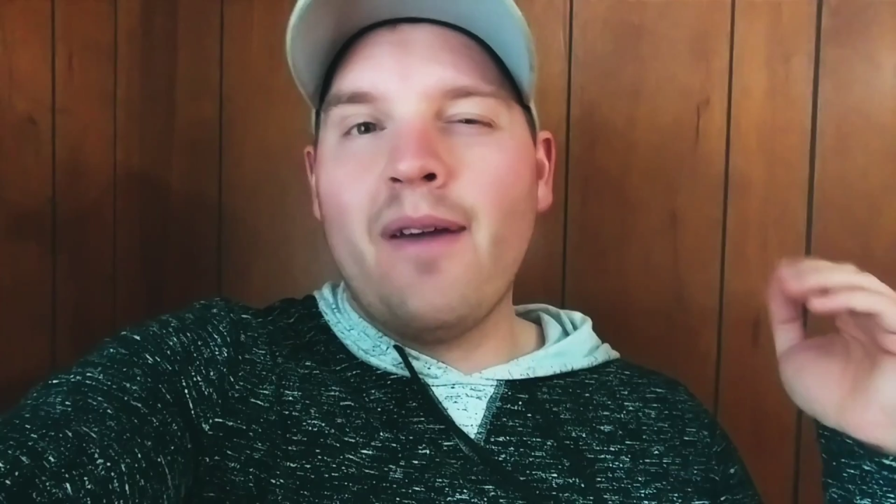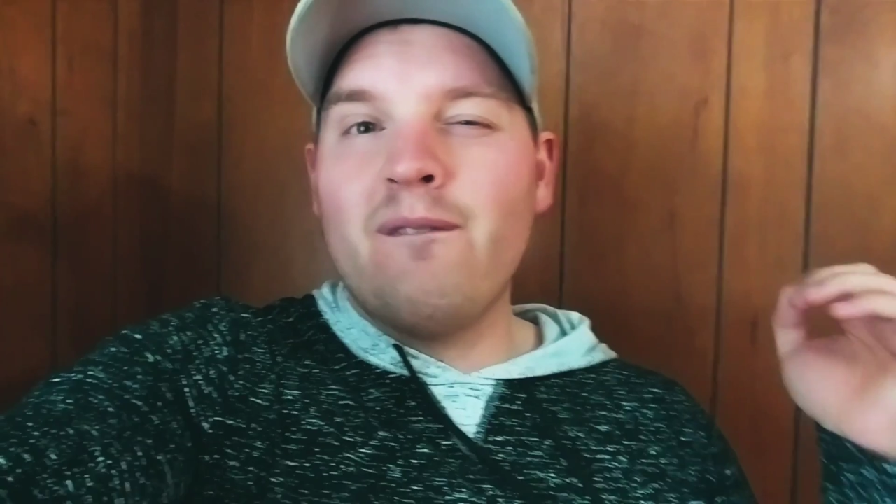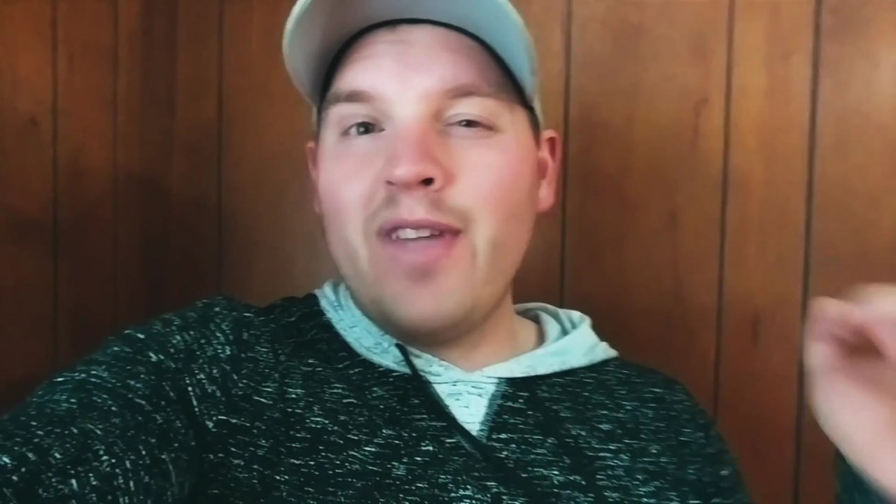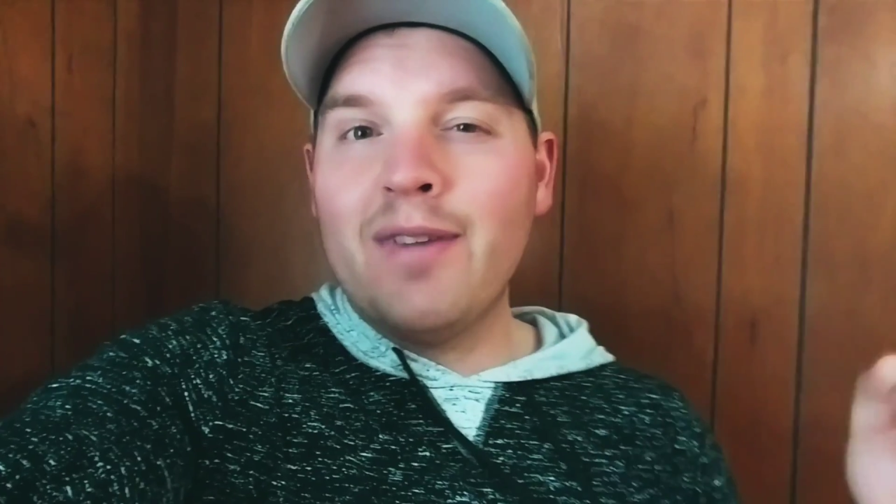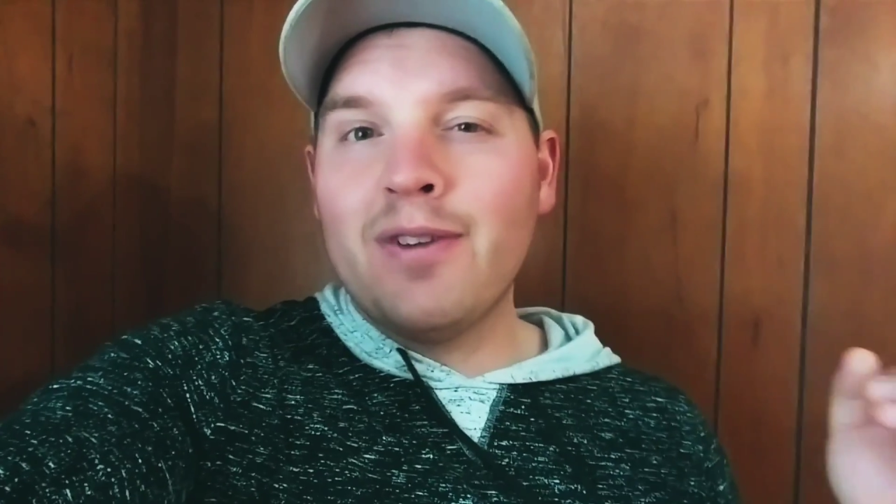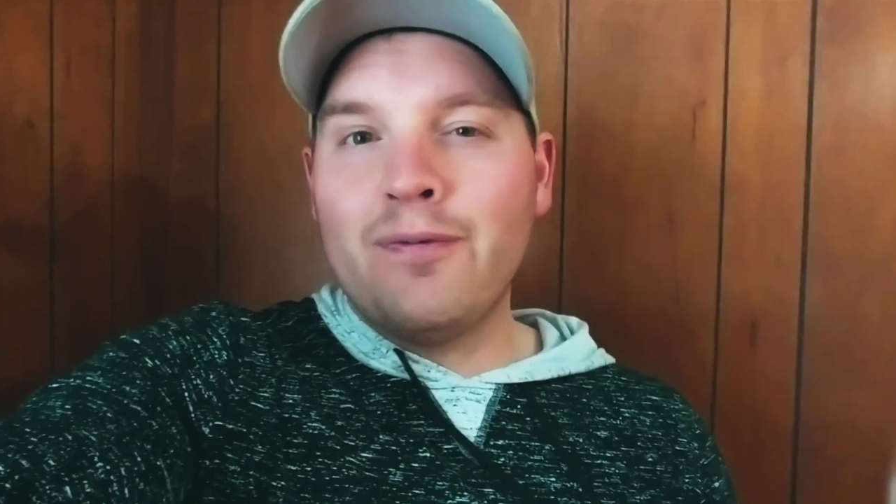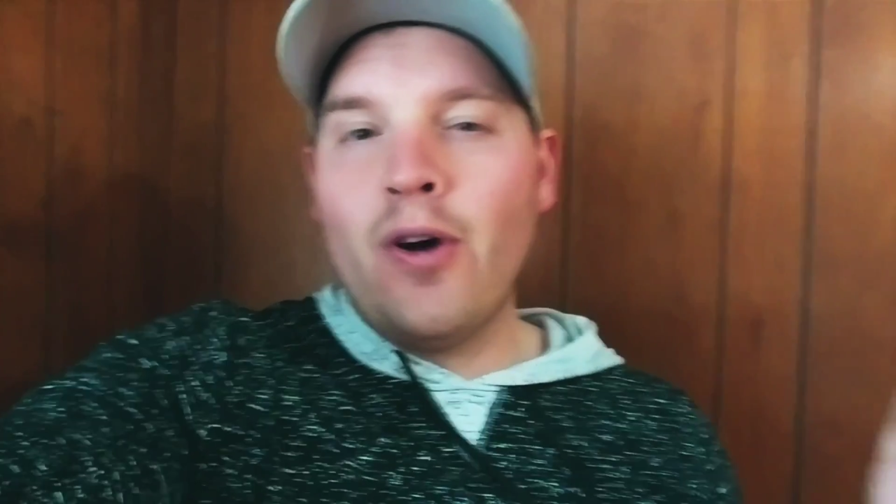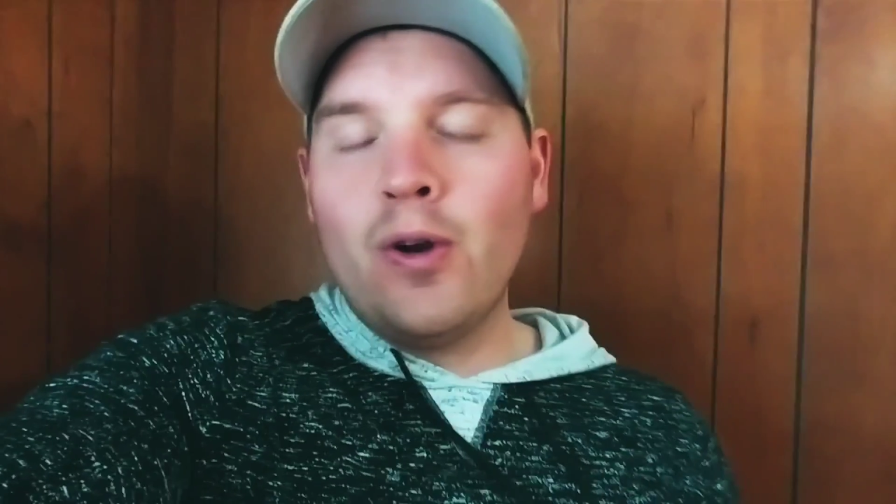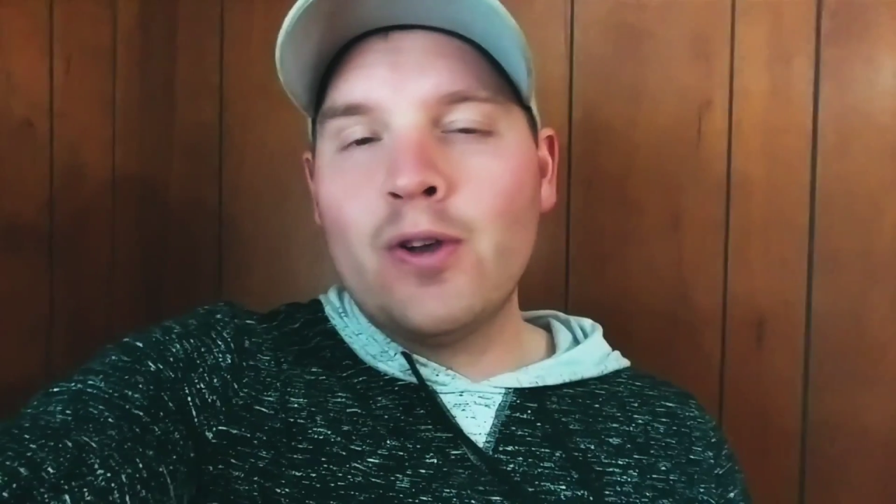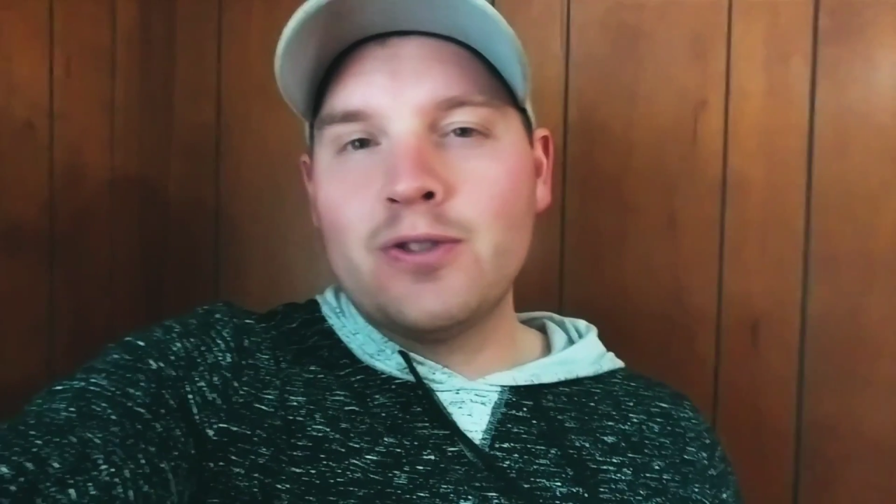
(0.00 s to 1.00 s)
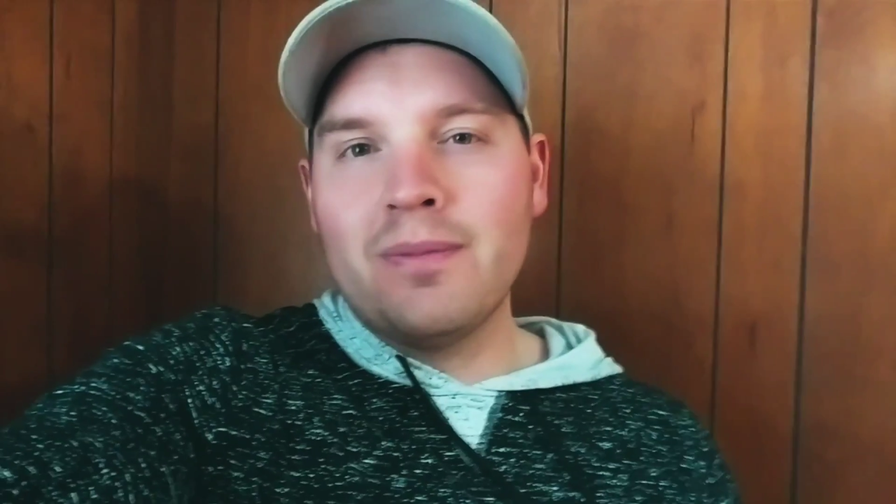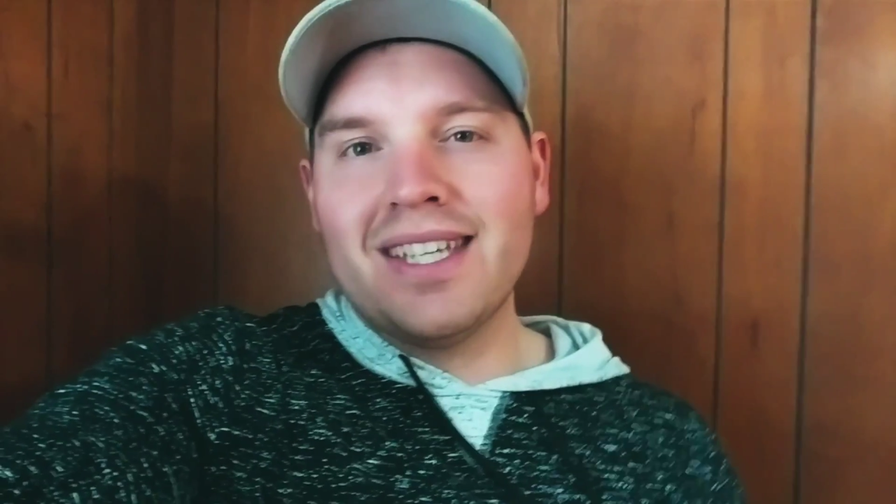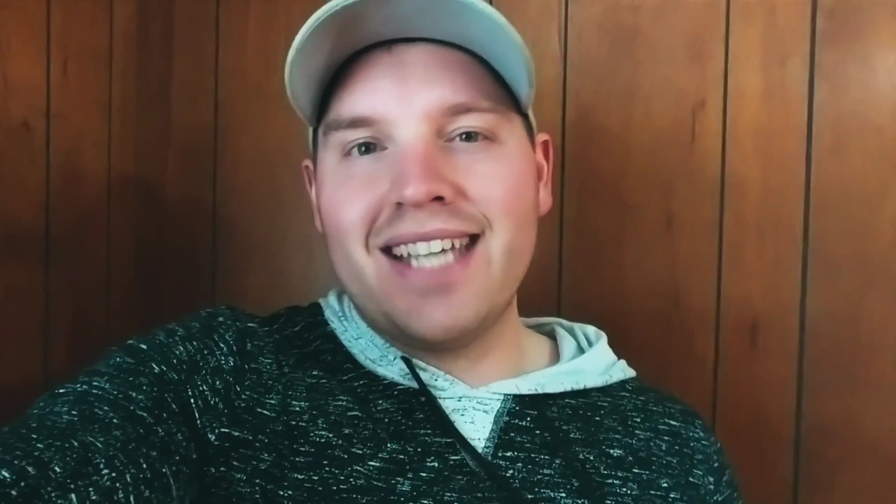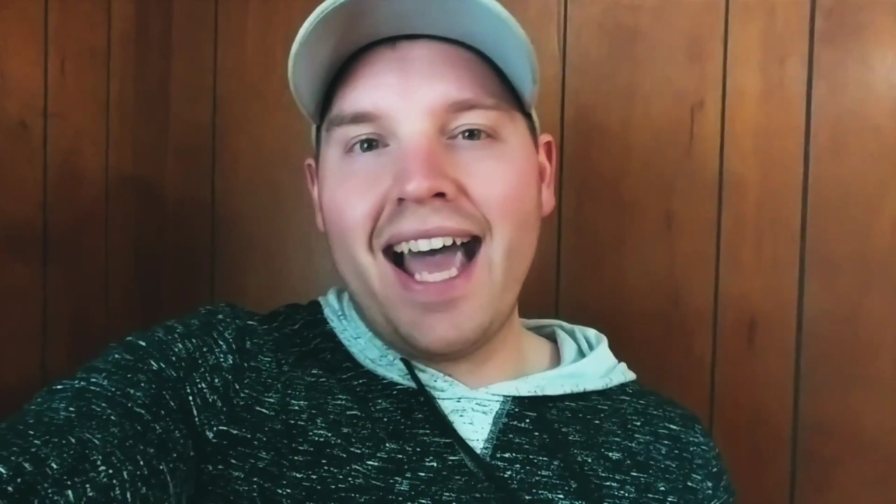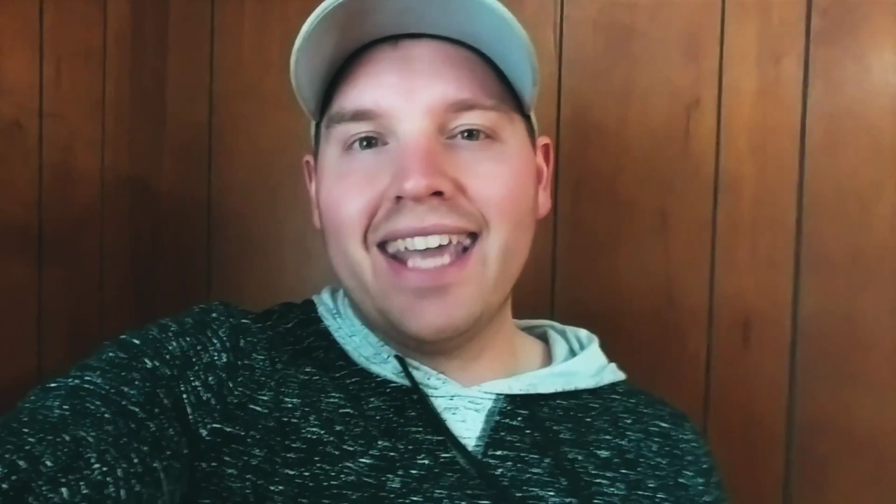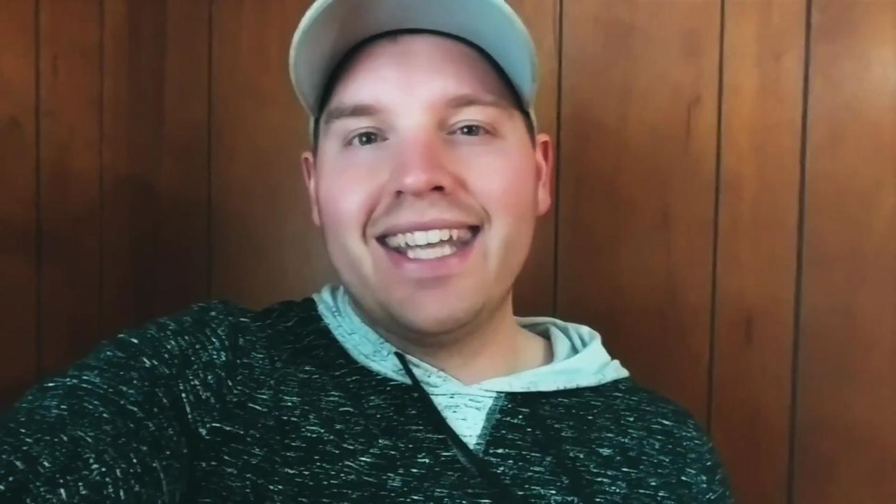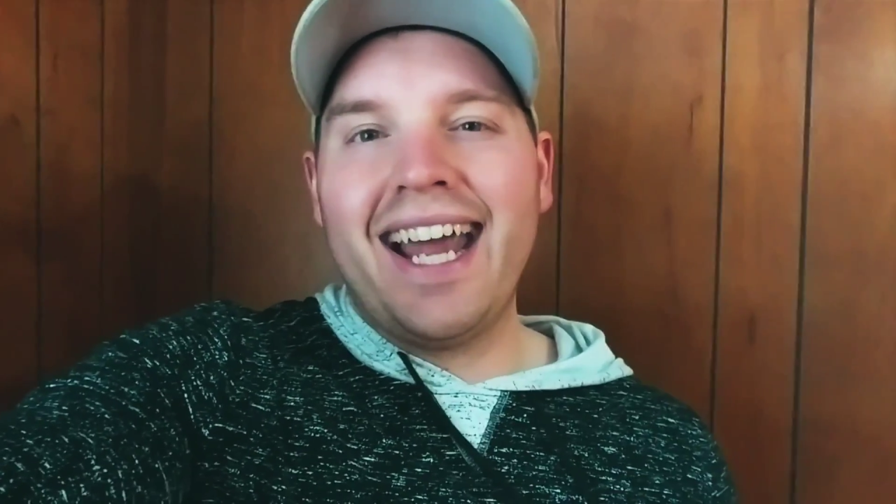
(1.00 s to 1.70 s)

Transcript: my favorite photos from this hike,